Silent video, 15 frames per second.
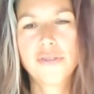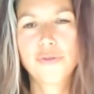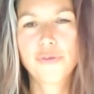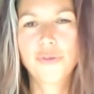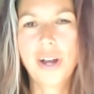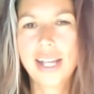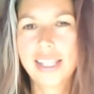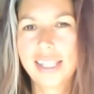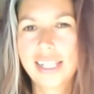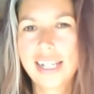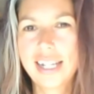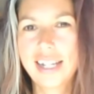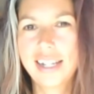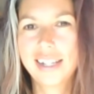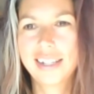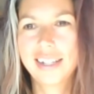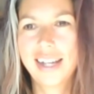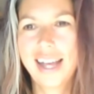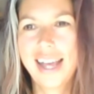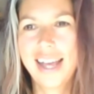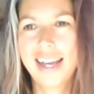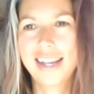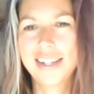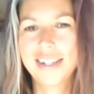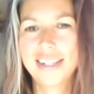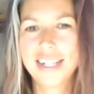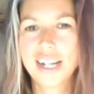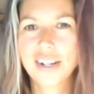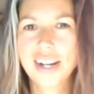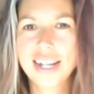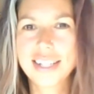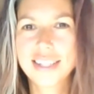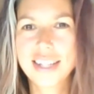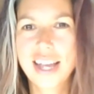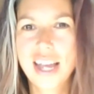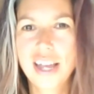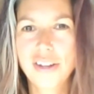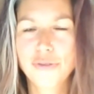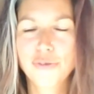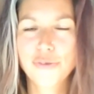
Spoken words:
friendly, and dare I say